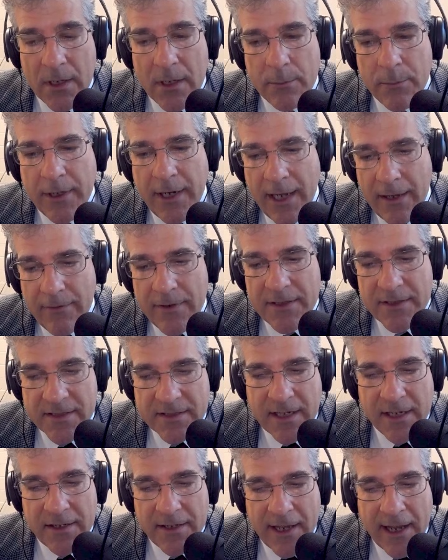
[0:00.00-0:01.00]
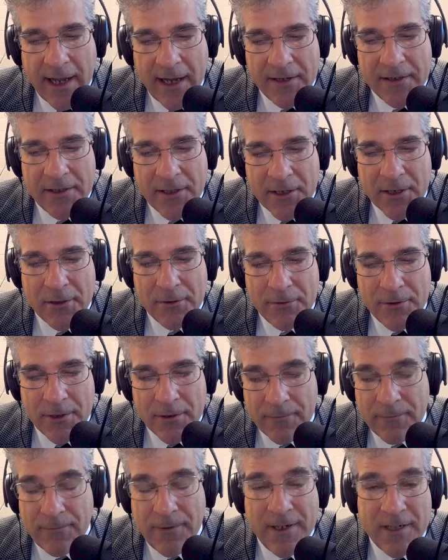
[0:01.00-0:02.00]
But having said that, you know,
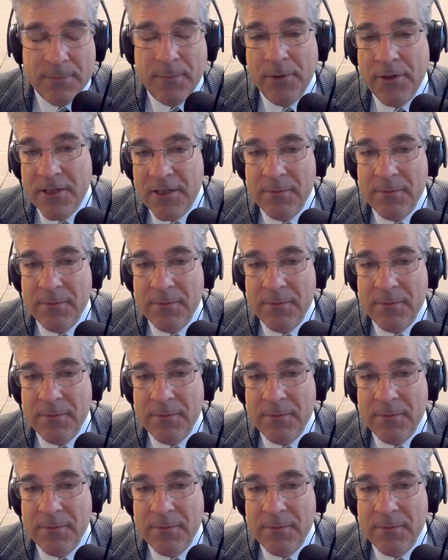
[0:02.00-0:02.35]
Facebook